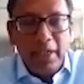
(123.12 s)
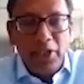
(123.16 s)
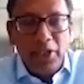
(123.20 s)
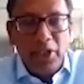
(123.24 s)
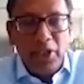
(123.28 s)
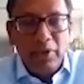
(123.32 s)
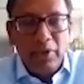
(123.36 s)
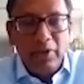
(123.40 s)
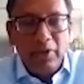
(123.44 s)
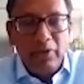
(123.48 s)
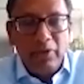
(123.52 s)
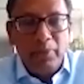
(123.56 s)

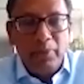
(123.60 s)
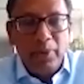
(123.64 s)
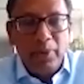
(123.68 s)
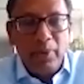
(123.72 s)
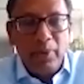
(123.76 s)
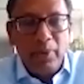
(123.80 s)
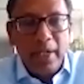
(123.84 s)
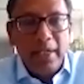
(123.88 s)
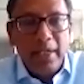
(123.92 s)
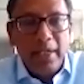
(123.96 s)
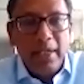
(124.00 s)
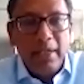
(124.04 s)
insurance
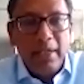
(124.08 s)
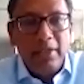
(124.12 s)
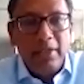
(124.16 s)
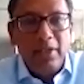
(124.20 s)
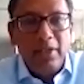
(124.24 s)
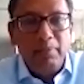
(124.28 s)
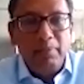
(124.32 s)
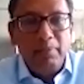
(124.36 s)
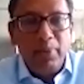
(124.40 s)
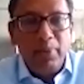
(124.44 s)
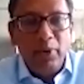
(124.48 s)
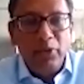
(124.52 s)
provider
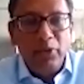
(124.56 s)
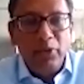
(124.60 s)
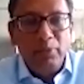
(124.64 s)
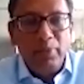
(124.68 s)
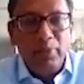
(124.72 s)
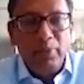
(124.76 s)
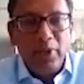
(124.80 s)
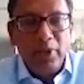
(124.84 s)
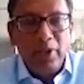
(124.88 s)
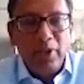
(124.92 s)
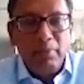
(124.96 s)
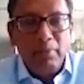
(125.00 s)
to
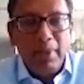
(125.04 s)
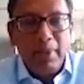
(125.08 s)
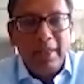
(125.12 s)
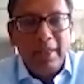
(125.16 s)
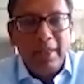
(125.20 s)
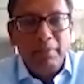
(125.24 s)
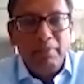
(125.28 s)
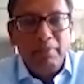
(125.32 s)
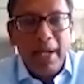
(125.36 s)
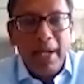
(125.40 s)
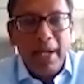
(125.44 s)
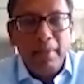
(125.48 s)
postpone your
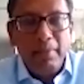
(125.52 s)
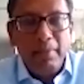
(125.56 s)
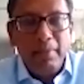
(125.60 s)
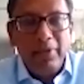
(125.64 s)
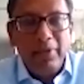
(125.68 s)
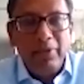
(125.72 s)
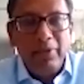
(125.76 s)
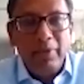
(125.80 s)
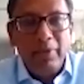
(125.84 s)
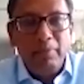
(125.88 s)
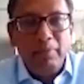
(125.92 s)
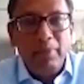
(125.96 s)
monthly
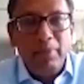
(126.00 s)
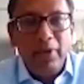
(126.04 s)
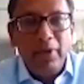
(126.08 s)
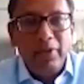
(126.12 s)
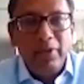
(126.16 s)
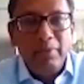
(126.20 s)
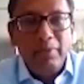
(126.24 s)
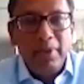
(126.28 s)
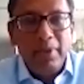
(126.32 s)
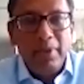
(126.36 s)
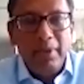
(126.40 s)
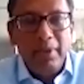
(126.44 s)
payments where
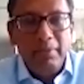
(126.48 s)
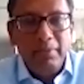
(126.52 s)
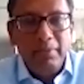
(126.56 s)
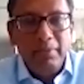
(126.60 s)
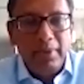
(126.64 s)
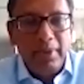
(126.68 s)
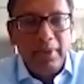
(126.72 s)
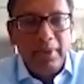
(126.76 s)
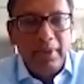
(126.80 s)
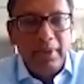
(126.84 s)
possible.